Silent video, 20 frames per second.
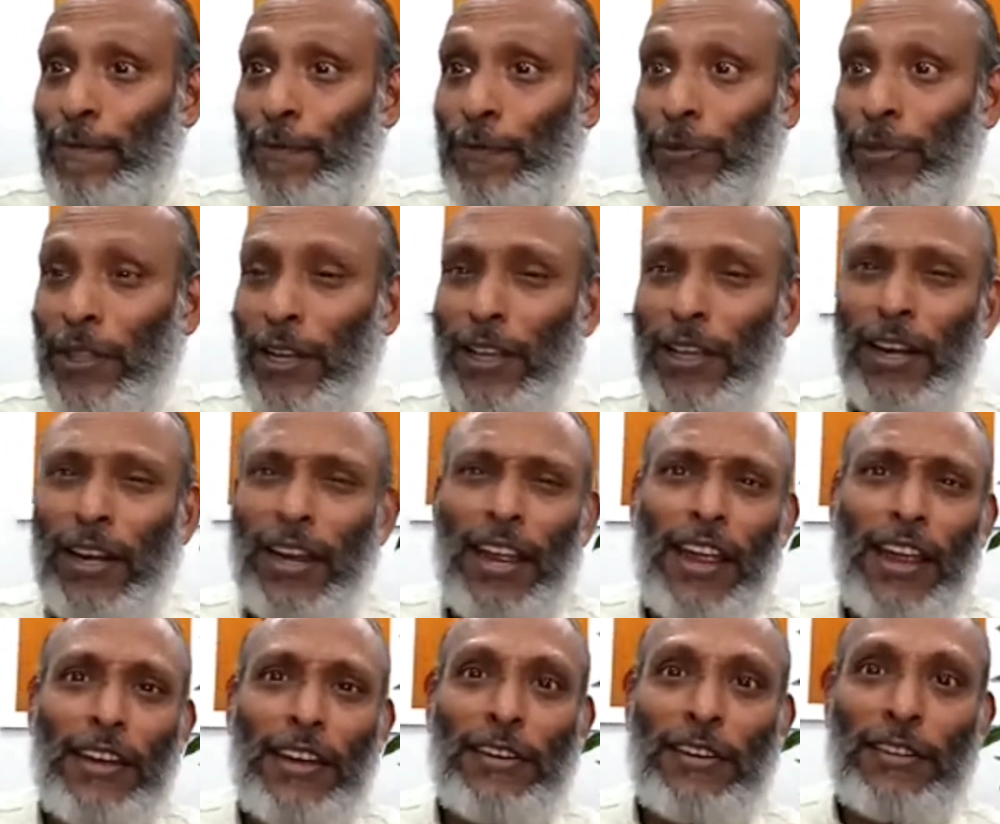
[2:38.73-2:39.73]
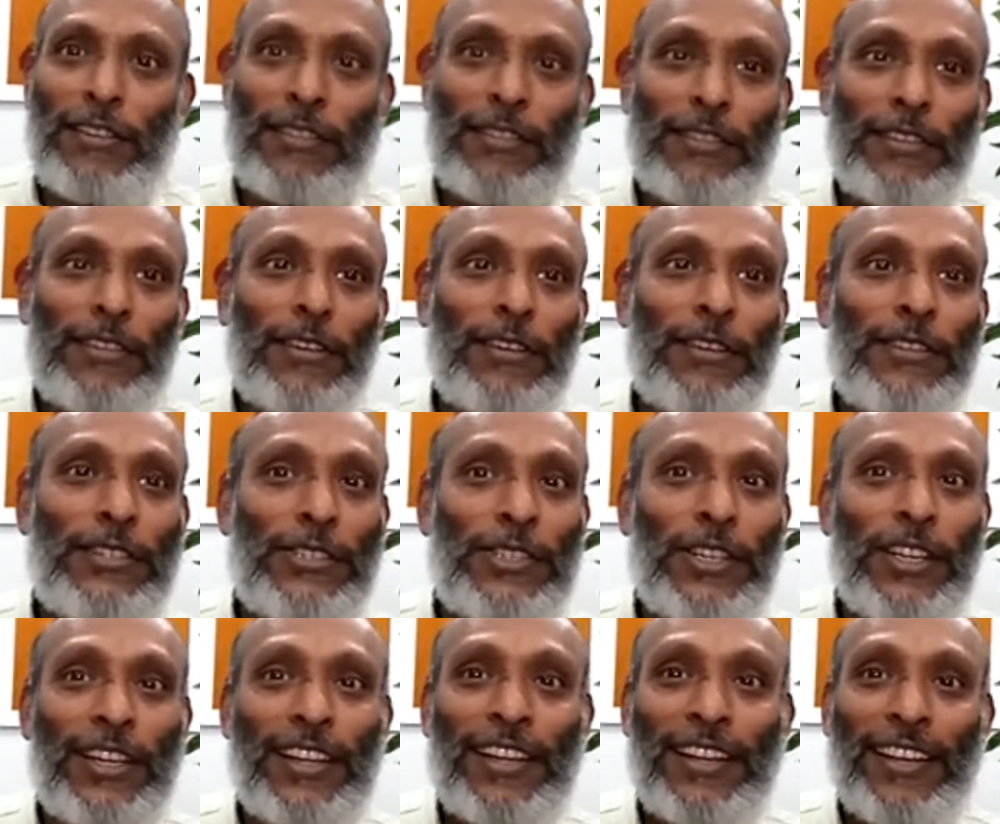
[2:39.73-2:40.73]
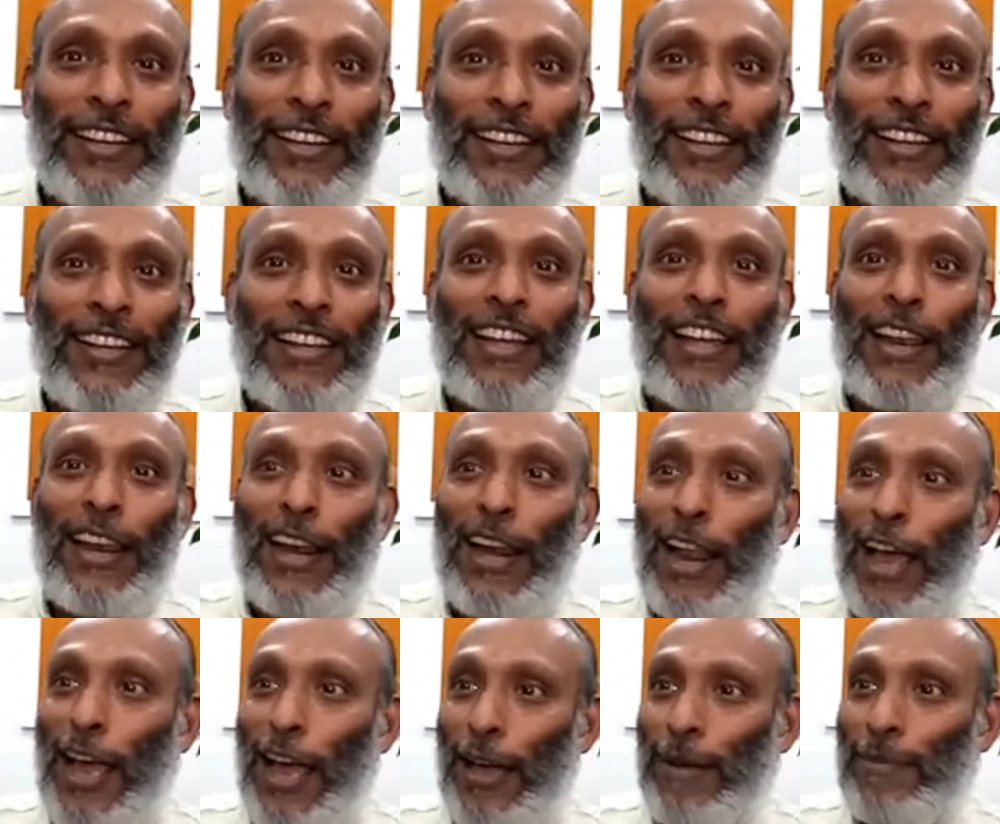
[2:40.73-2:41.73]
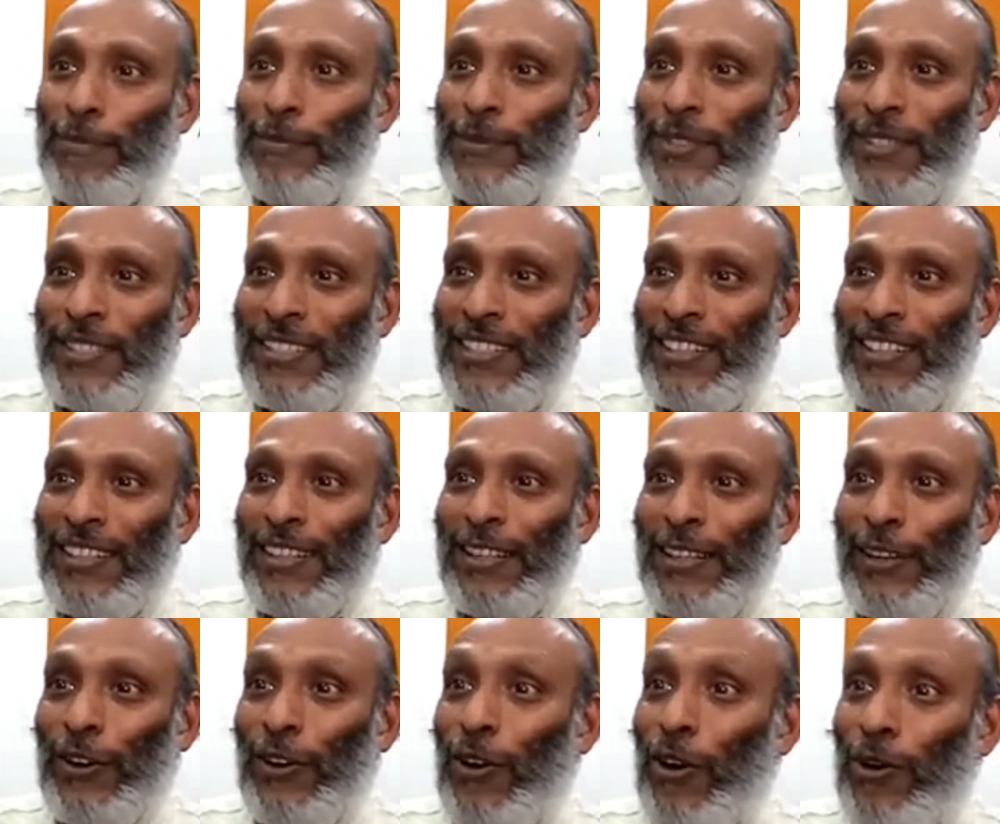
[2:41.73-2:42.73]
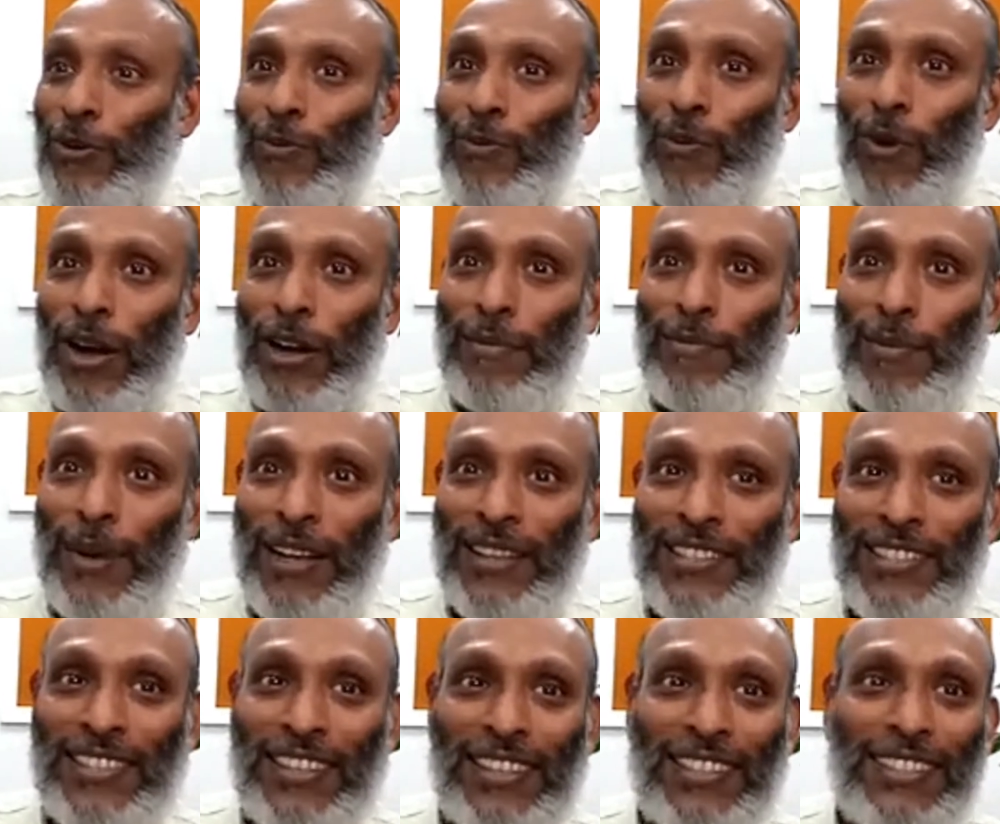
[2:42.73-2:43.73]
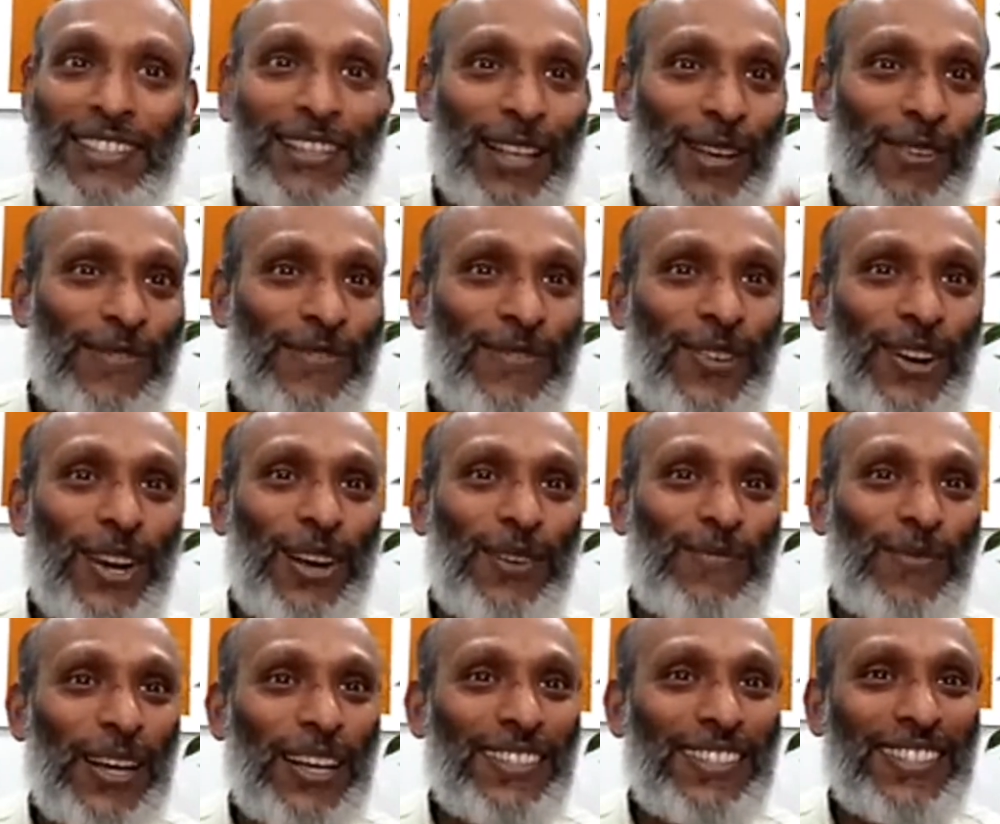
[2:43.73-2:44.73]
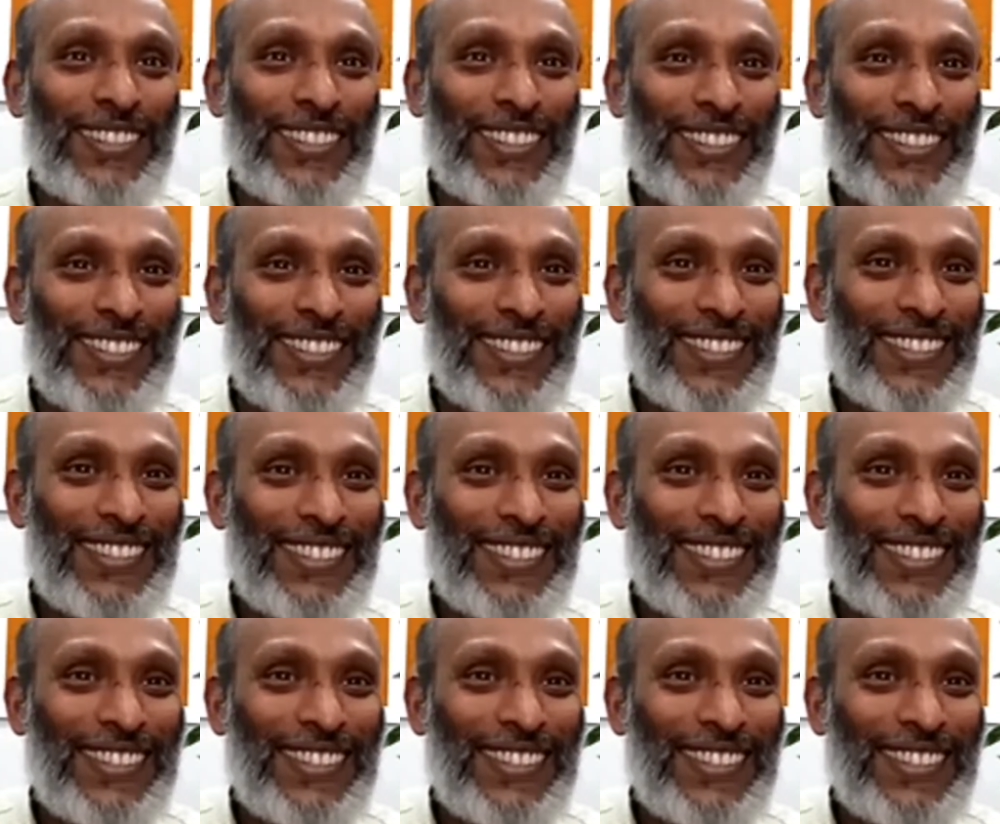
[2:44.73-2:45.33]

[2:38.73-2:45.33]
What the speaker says: the great researching labs. Not one master, several masters.